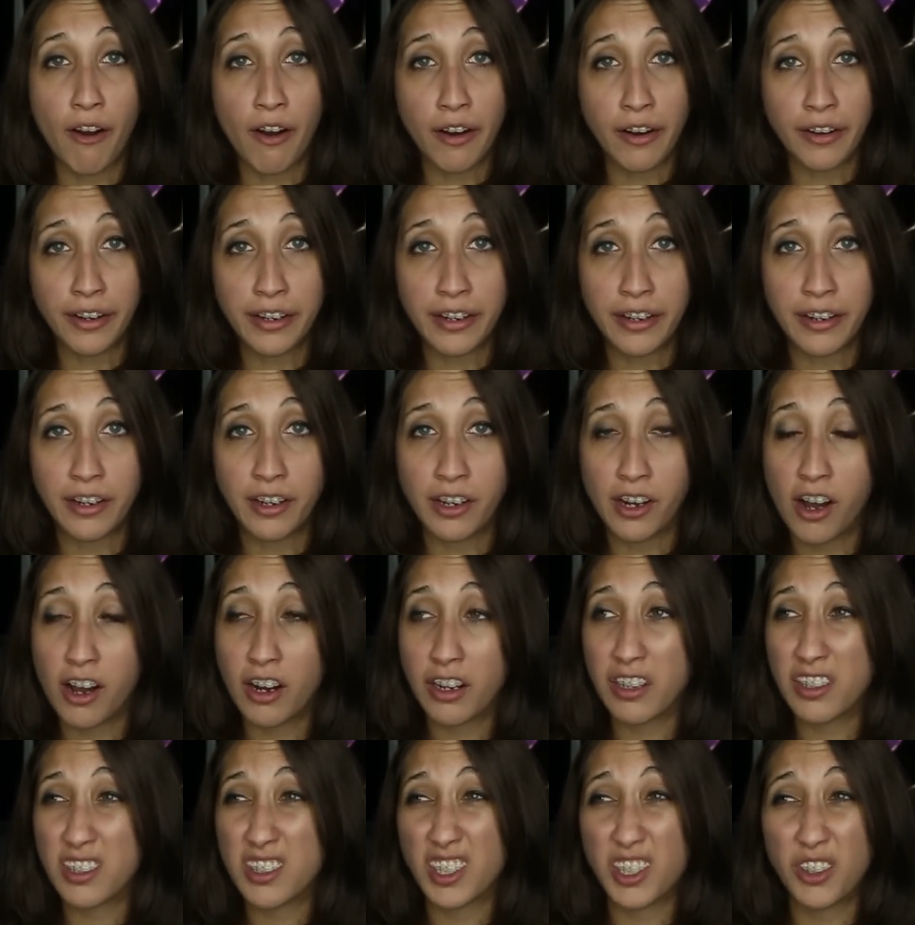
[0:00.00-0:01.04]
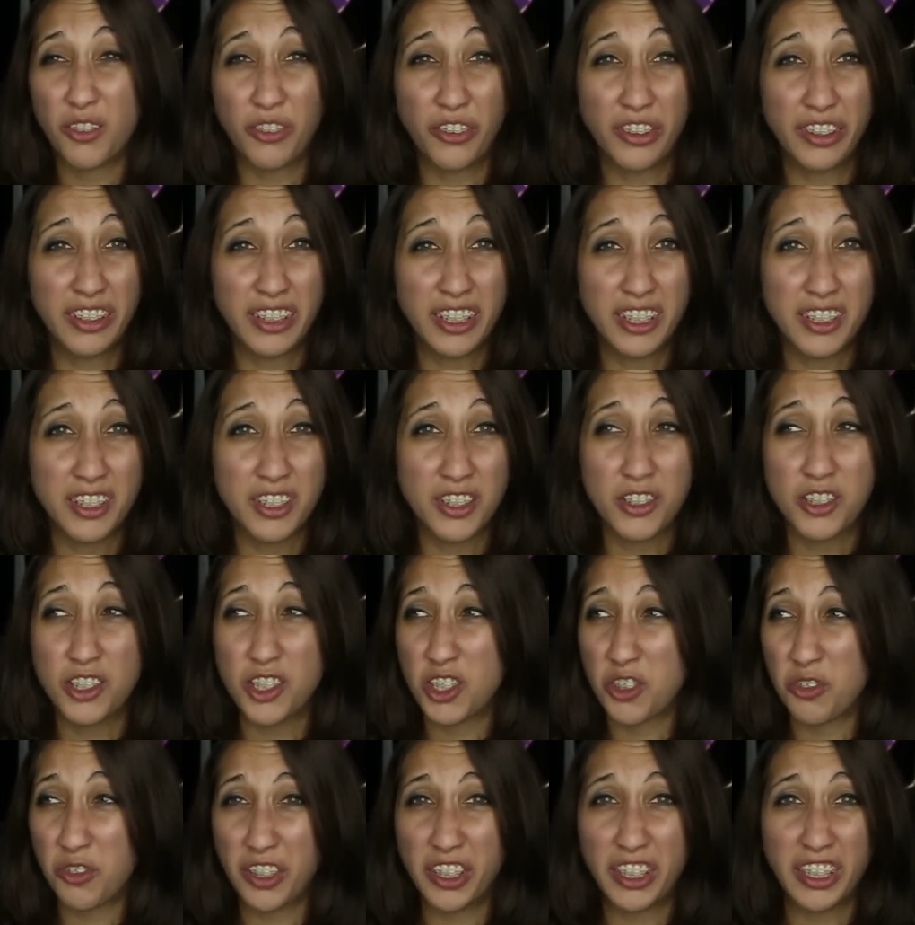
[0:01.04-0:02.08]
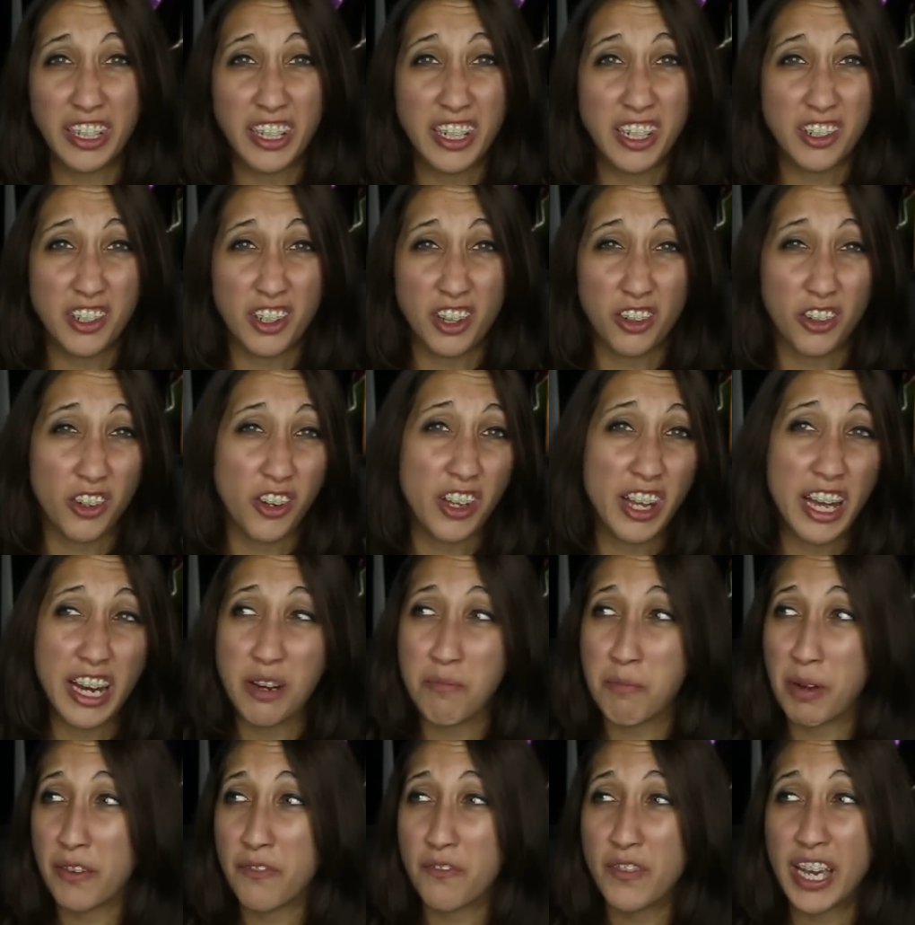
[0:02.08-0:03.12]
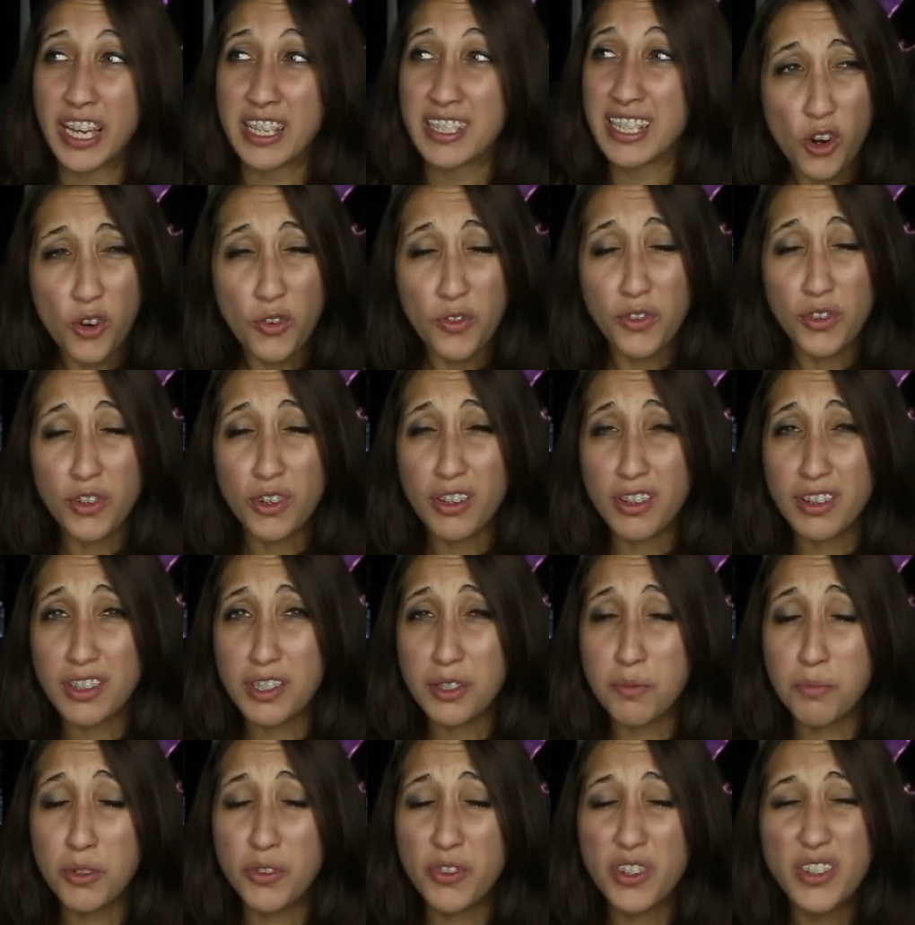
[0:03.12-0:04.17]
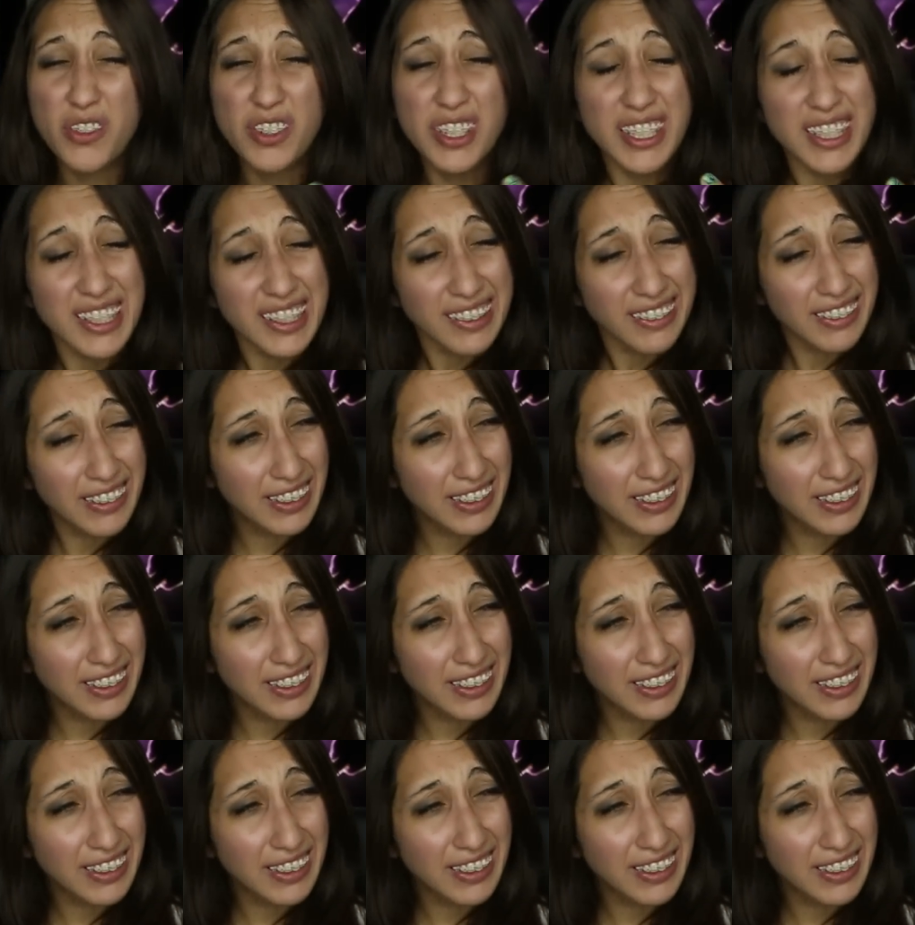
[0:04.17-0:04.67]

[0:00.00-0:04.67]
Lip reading: on and on. It's like, really, dude? Do you really need to throw that in my face? Overall, this movie was,